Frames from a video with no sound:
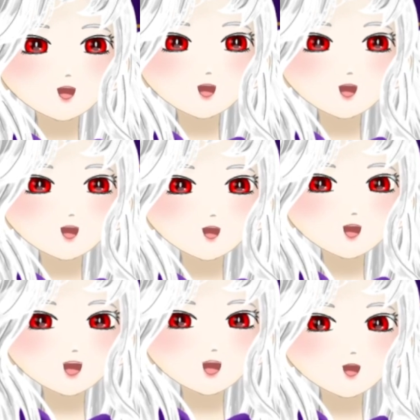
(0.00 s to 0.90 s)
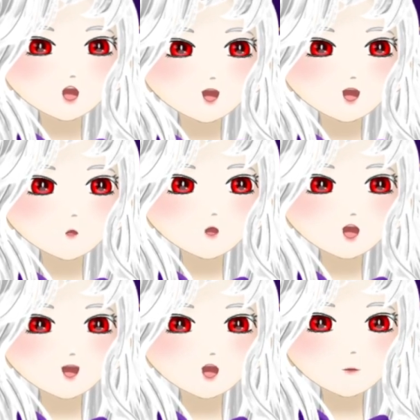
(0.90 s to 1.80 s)
There's a section deeper in
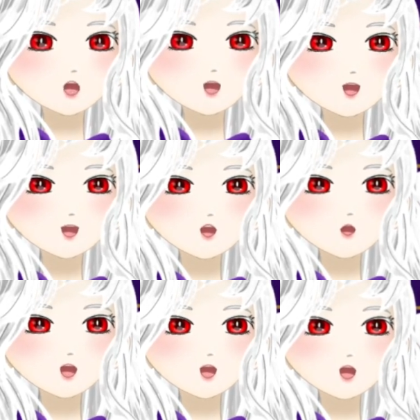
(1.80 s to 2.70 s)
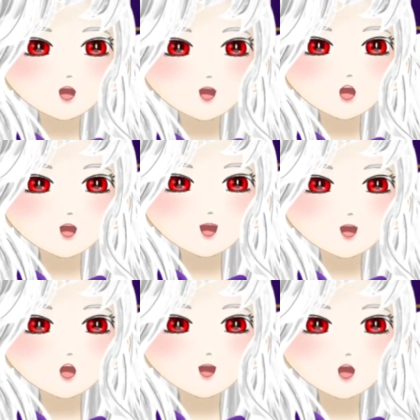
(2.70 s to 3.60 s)
as well.
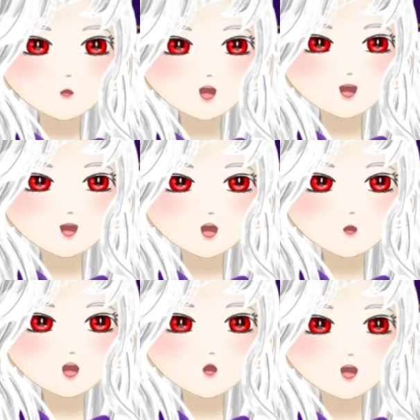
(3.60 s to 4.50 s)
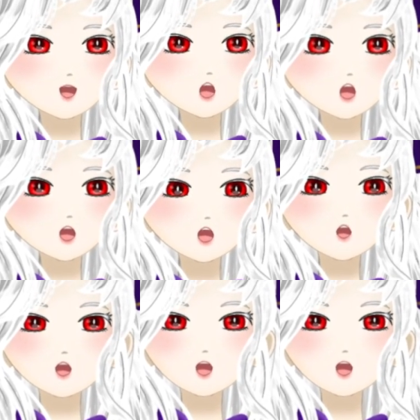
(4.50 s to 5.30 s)
Yeah. We get to the part with the cellos.